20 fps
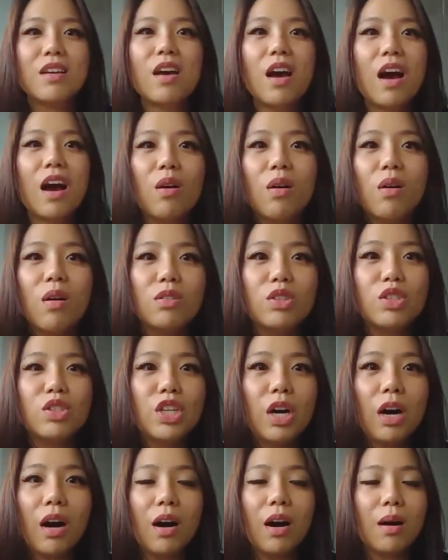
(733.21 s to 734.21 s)
our
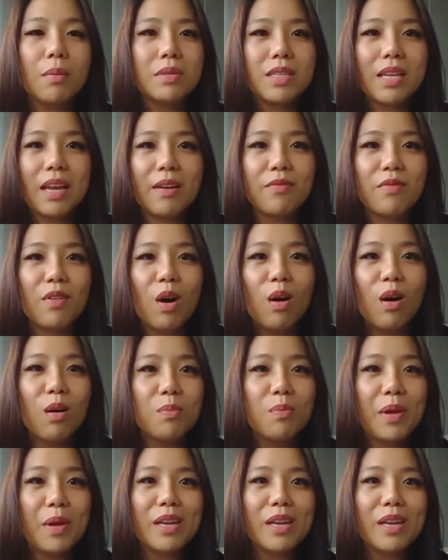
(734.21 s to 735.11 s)
jobs have all